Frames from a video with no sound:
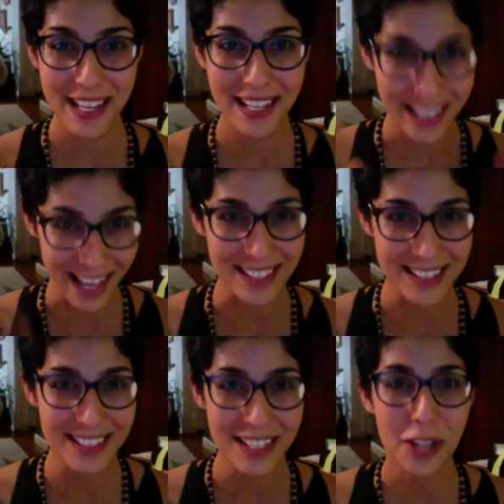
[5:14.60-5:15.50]

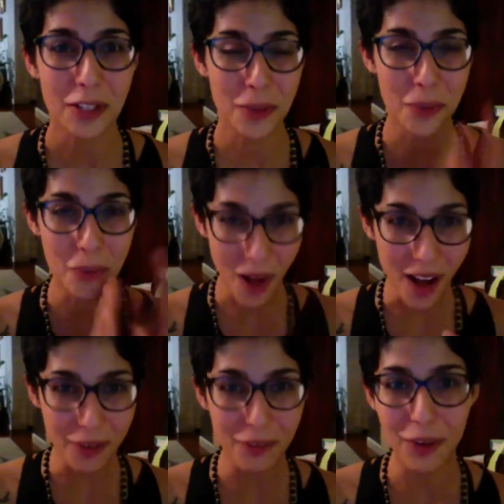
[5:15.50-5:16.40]
Yes. You
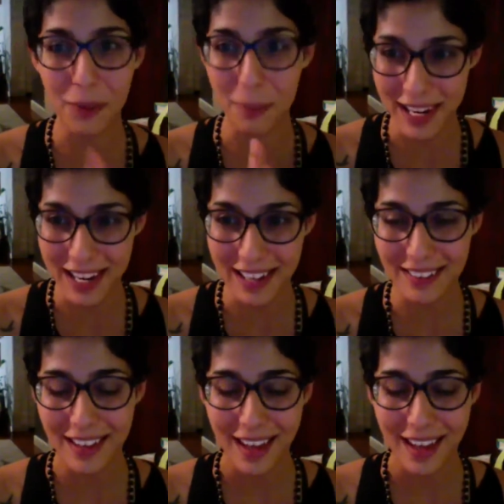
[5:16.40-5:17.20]
walk for a minute